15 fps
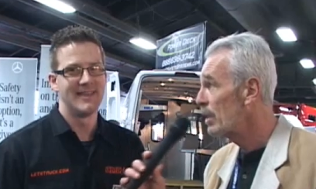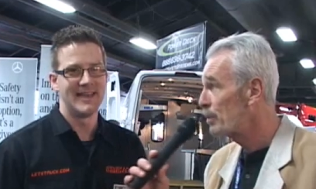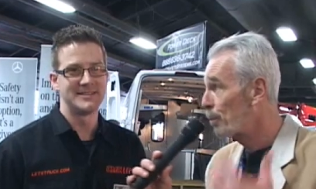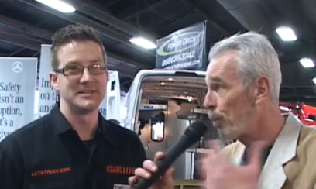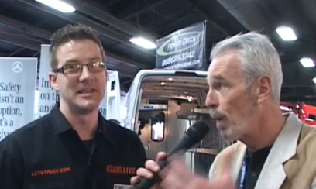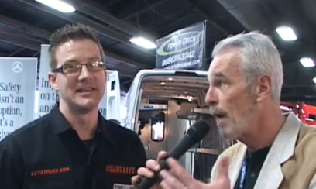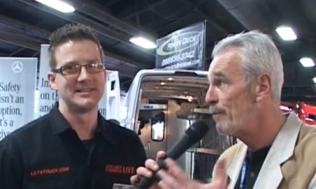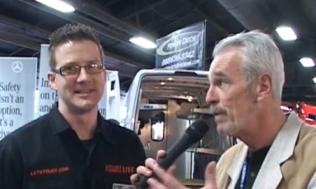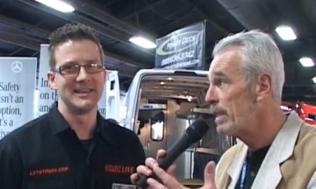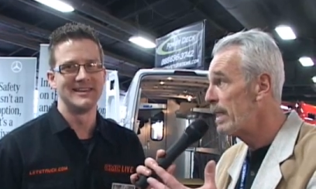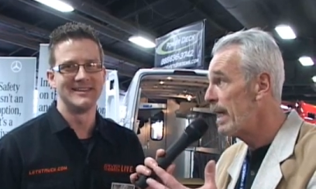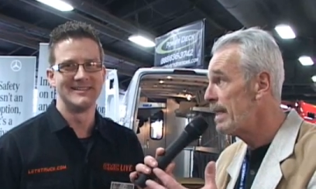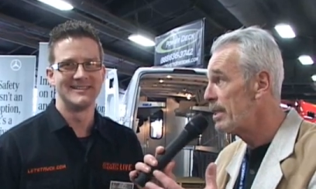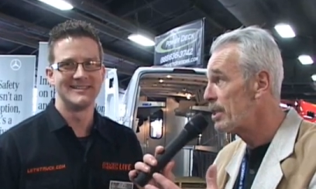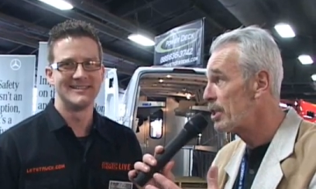Speaker 1: That's
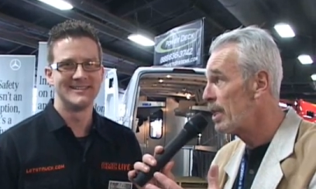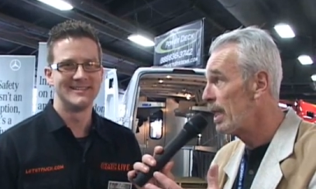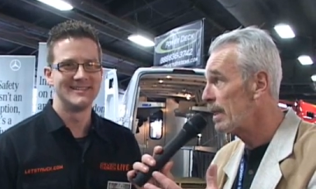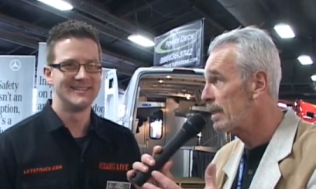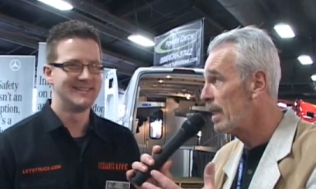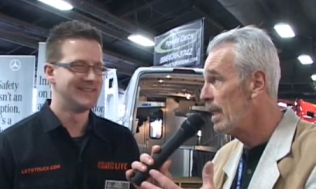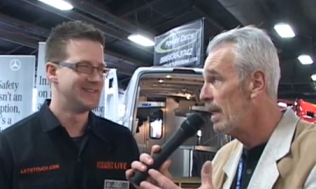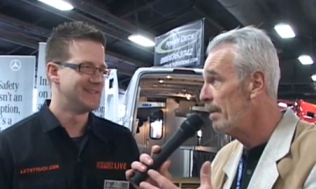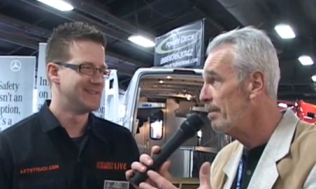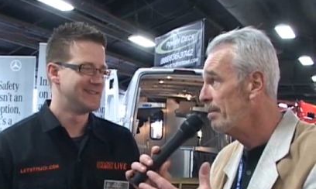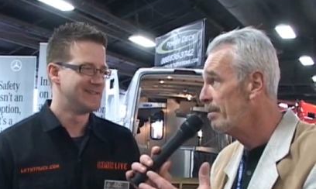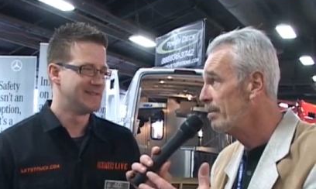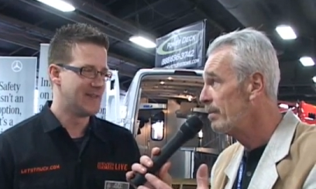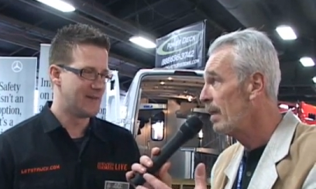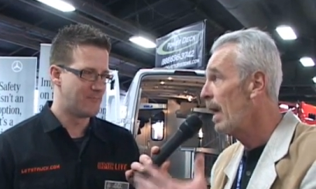
Speaker 2: ProfitGauges.com
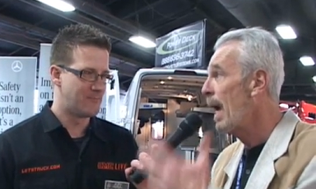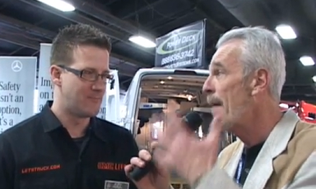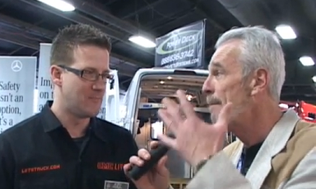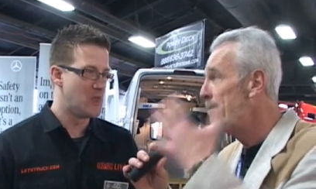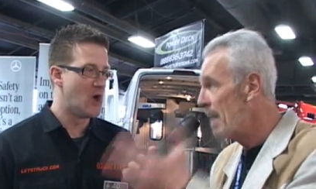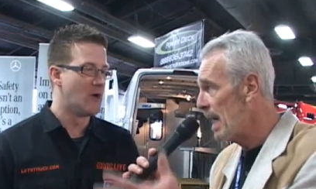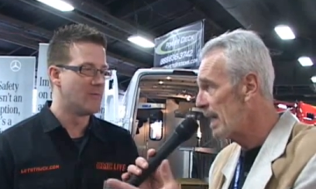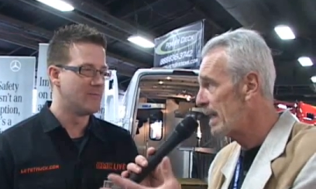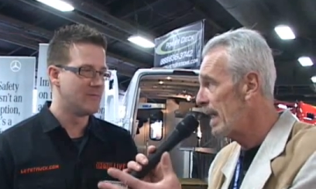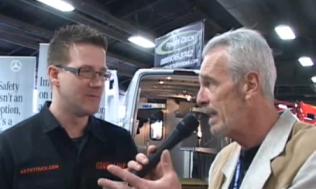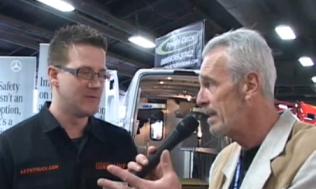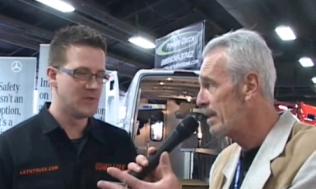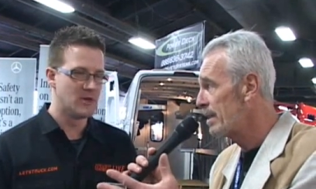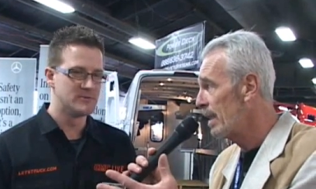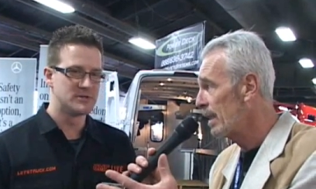and
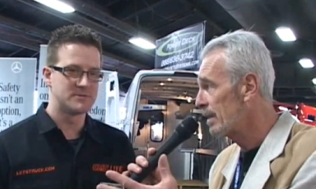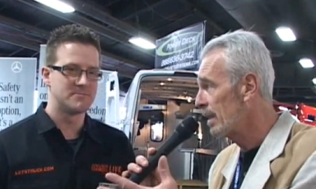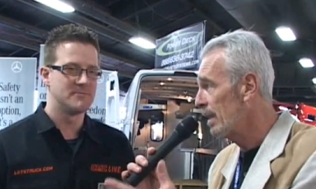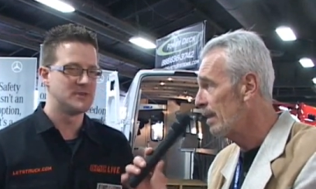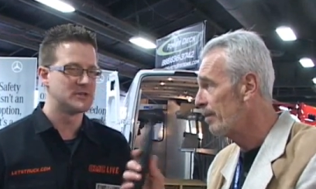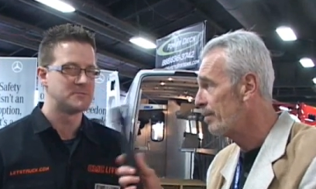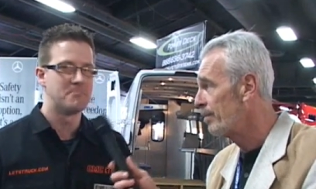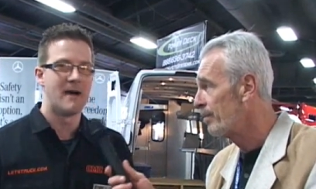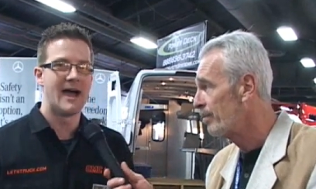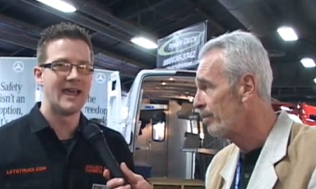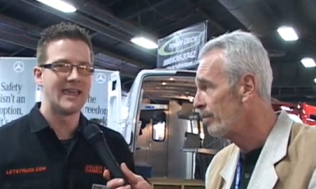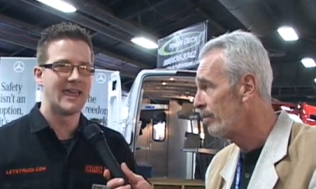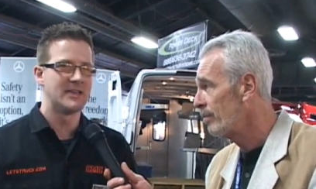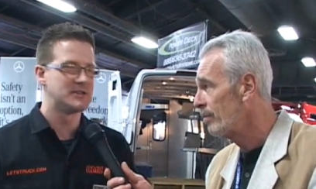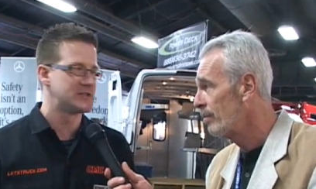MyGauges.com. Just
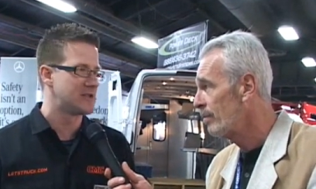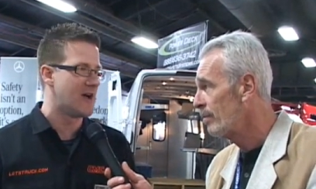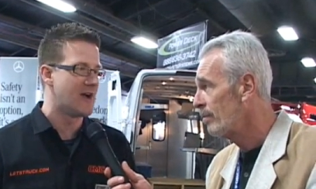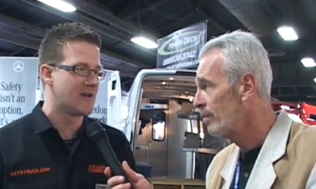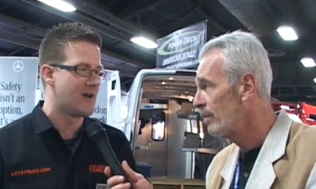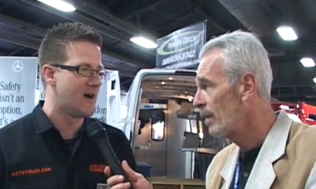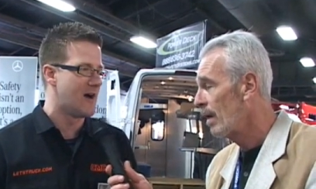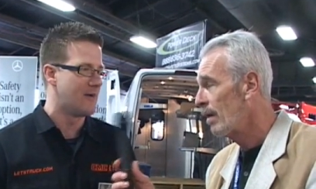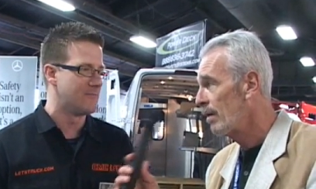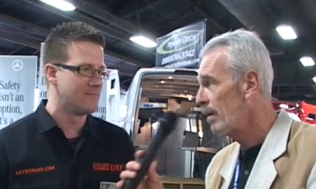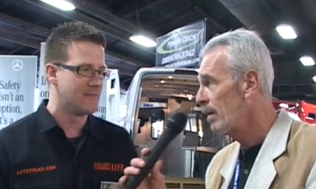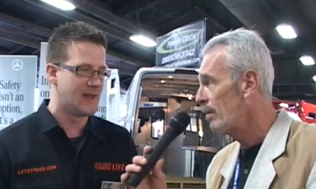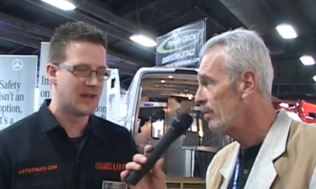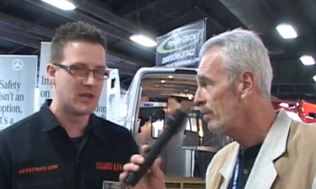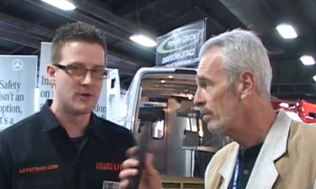
Speaker 1: MyGauges.com.
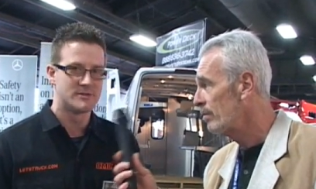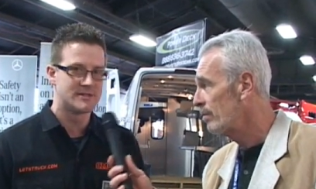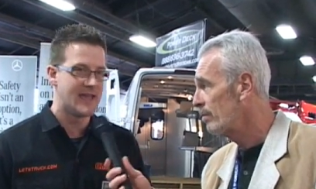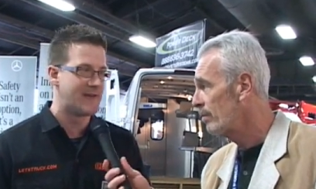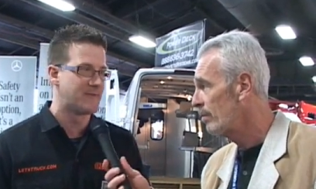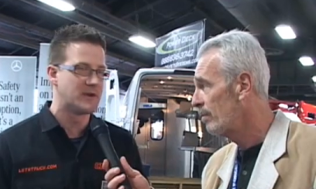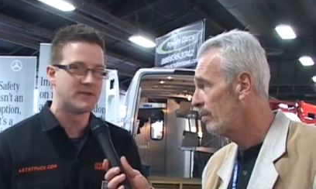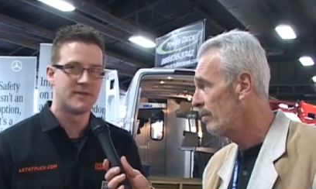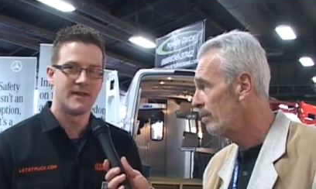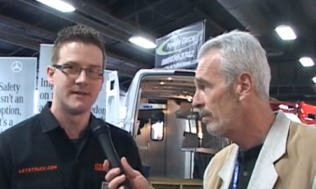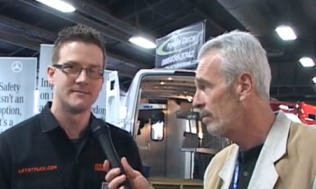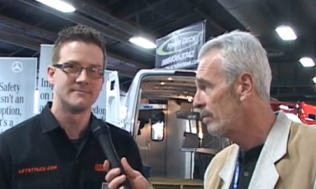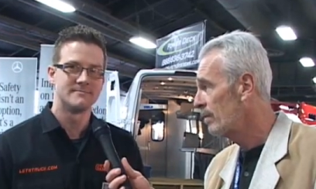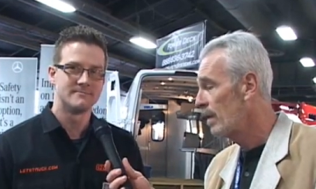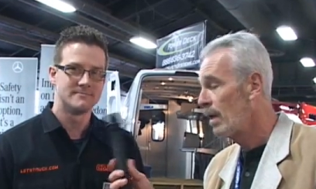It goes to
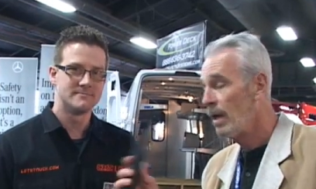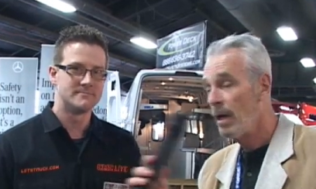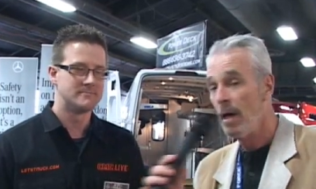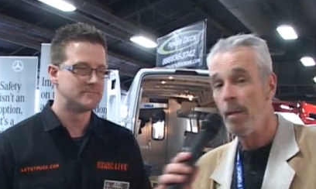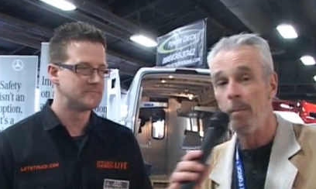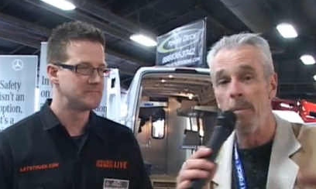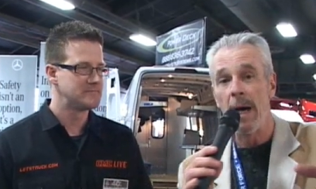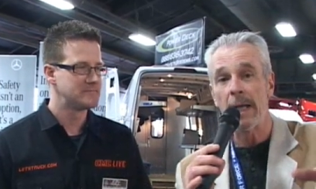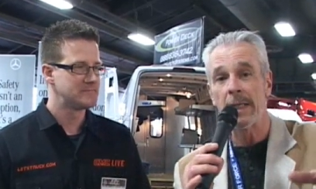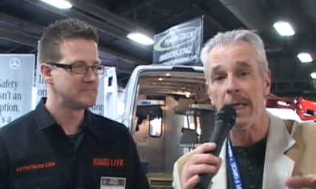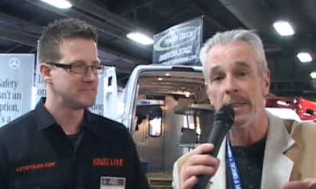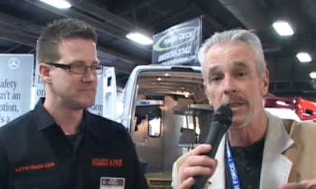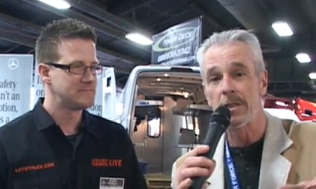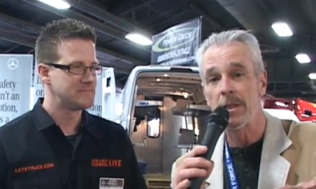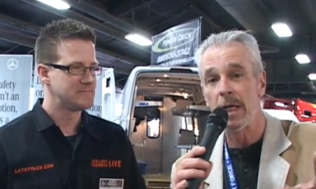everything.
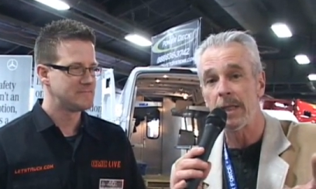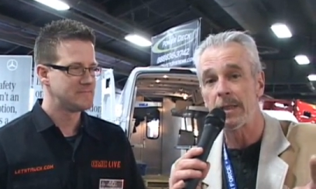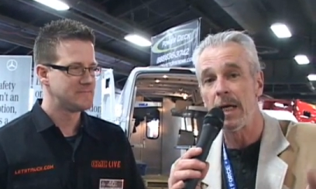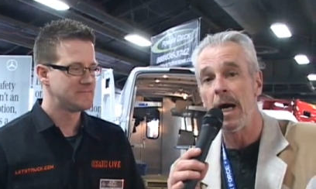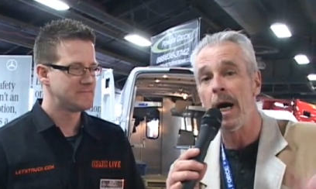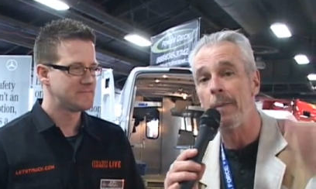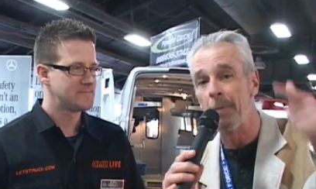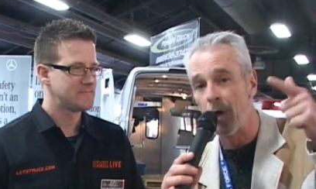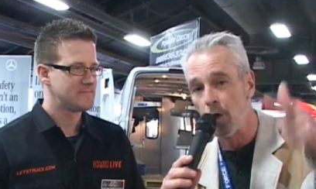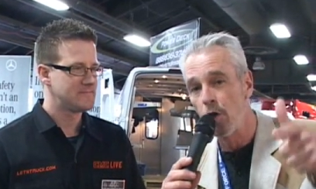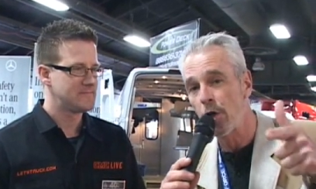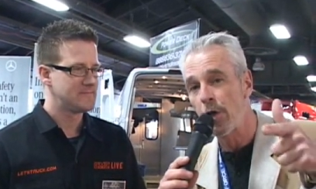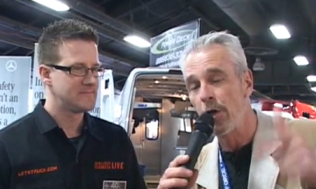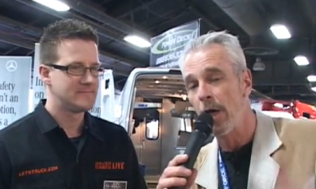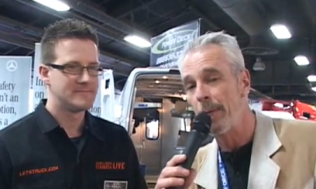
Speaker 2: MyGauges.com.
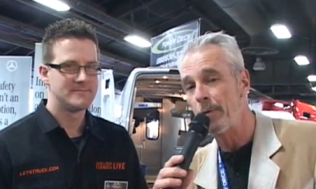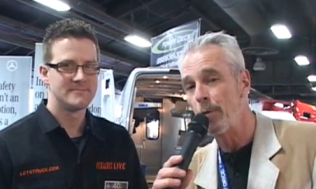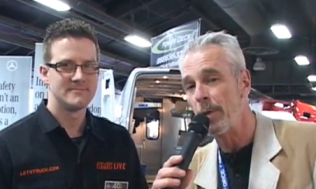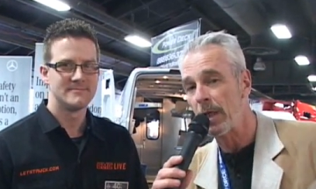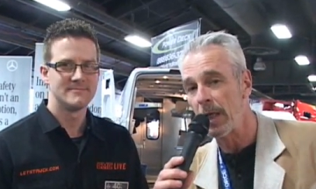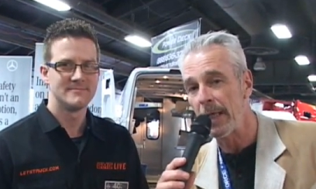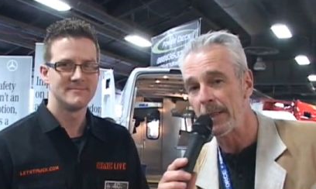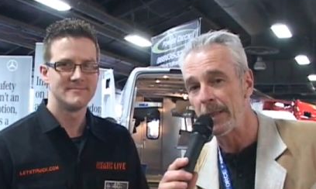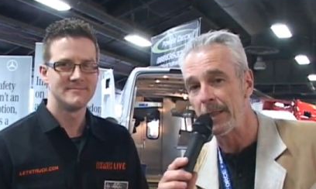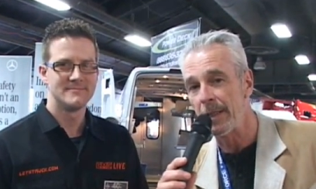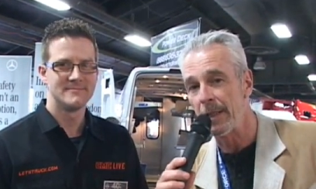Look it up. You'll be glad you